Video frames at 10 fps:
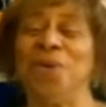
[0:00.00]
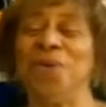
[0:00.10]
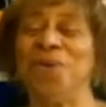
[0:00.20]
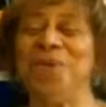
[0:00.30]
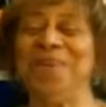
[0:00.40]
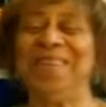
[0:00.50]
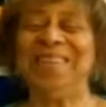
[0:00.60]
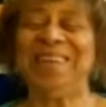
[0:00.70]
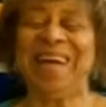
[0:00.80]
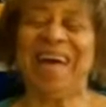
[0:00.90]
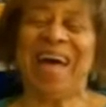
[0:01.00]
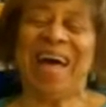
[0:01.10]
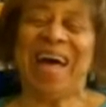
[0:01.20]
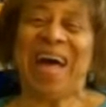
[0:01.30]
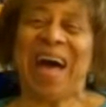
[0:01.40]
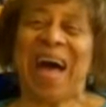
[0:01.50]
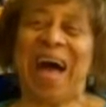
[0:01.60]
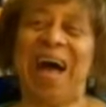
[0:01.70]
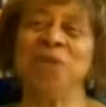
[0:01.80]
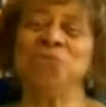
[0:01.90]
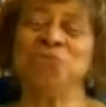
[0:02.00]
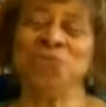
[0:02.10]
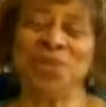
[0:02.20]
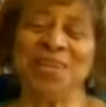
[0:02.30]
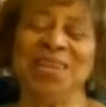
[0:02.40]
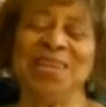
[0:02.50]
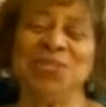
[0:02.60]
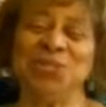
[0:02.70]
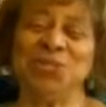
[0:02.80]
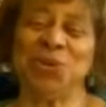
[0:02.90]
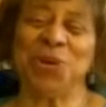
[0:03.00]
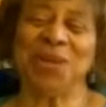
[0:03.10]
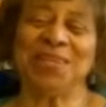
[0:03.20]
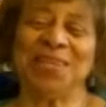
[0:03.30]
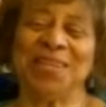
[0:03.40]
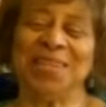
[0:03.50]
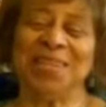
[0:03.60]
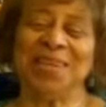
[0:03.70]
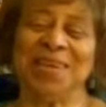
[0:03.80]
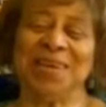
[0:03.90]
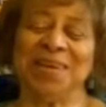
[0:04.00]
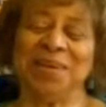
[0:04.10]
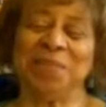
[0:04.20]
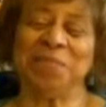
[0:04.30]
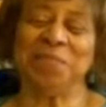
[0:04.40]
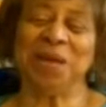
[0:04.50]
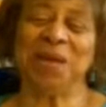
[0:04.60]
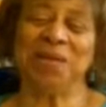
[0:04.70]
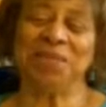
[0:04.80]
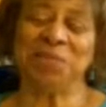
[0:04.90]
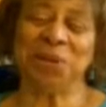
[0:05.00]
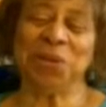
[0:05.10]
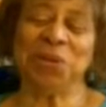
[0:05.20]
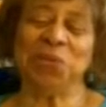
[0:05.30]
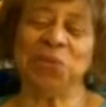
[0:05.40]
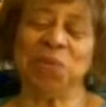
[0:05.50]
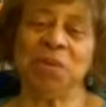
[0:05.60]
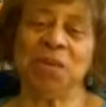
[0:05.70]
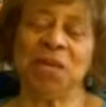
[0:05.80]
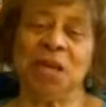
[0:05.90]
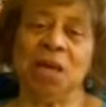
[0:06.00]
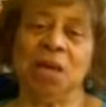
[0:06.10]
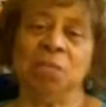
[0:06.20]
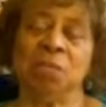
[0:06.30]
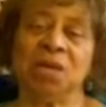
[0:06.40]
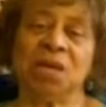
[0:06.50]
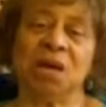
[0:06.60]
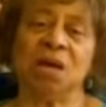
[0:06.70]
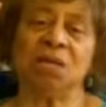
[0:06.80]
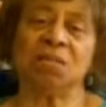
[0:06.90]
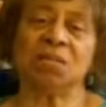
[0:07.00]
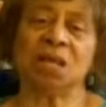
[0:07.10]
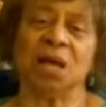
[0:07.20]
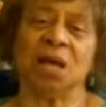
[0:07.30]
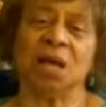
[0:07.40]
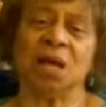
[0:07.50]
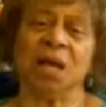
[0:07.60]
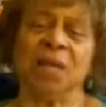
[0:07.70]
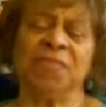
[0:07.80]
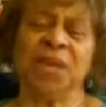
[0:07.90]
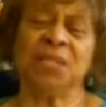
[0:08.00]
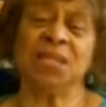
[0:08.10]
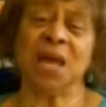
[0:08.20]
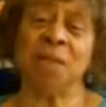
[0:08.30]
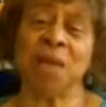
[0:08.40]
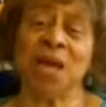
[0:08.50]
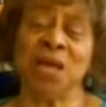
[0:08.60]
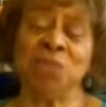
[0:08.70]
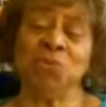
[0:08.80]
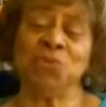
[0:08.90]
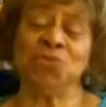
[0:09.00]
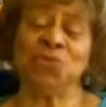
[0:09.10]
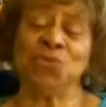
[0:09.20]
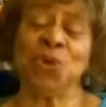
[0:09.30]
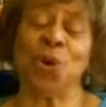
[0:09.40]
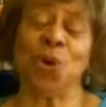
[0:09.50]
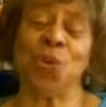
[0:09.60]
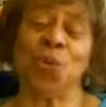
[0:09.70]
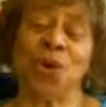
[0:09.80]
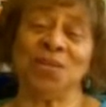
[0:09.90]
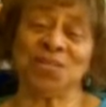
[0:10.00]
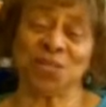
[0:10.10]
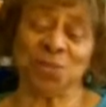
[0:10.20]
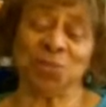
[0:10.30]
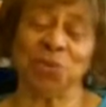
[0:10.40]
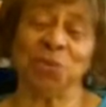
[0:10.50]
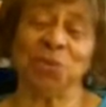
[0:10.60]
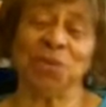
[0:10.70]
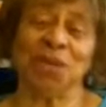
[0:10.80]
Oh, I really enjoyed the panel of American women because at that time I had moved to an all-white suburb,